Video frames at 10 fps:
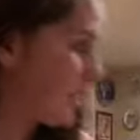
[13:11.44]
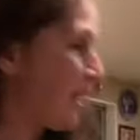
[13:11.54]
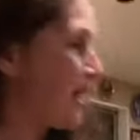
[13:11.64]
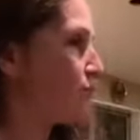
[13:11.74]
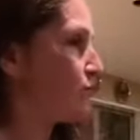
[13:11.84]

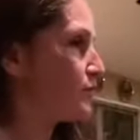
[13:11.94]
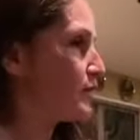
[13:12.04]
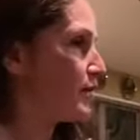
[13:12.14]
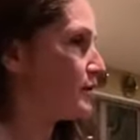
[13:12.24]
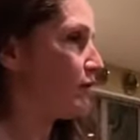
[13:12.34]
And
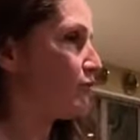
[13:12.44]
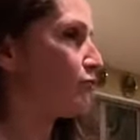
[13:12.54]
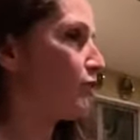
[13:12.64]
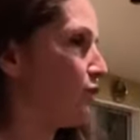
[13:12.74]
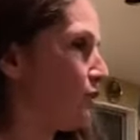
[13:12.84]
then
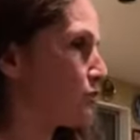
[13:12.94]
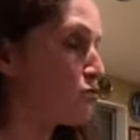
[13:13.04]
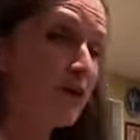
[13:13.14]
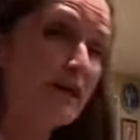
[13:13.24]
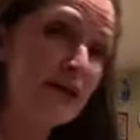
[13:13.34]
I've got
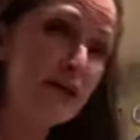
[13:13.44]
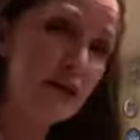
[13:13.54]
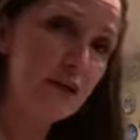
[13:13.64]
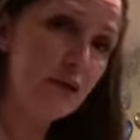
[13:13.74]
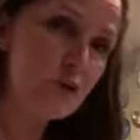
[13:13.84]

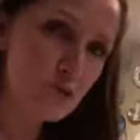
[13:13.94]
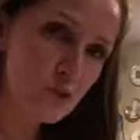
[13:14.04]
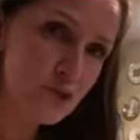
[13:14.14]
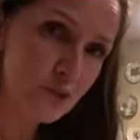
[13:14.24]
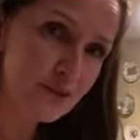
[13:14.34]
Ricky, who's
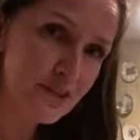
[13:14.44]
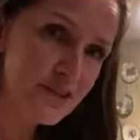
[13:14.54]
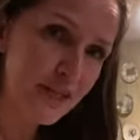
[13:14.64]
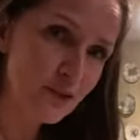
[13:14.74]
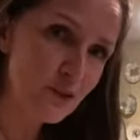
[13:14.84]
also in the
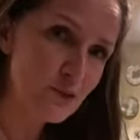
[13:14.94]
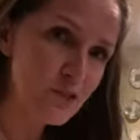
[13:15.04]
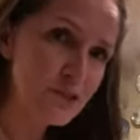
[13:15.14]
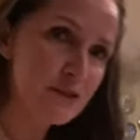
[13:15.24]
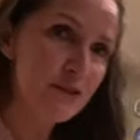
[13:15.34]
tunnels.